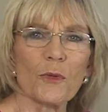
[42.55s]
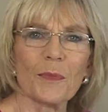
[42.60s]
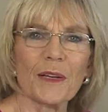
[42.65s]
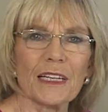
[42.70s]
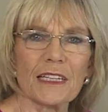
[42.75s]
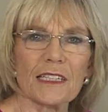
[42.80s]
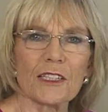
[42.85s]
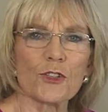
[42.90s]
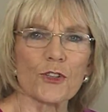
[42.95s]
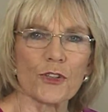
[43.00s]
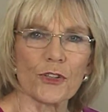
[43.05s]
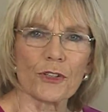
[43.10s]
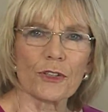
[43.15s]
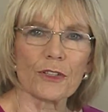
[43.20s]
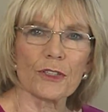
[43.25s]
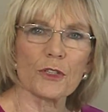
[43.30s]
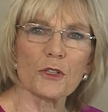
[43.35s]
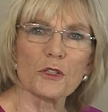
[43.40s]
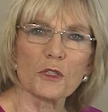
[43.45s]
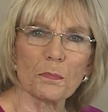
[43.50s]
many
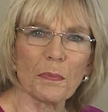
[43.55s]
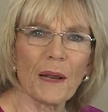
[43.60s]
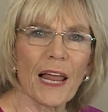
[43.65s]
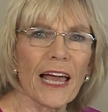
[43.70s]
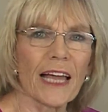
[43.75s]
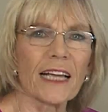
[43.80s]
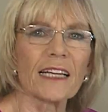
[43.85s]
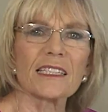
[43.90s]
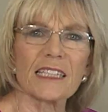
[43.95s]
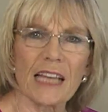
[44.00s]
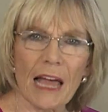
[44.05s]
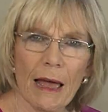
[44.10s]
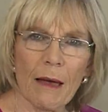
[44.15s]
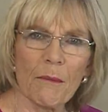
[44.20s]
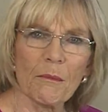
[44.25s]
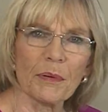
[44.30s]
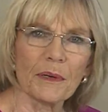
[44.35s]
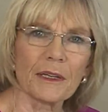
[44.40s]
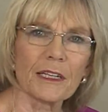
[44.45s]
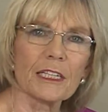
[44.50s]
students whose playing is
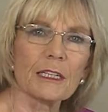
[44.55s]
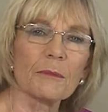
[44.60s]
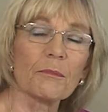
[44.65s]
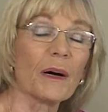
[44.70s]
hampered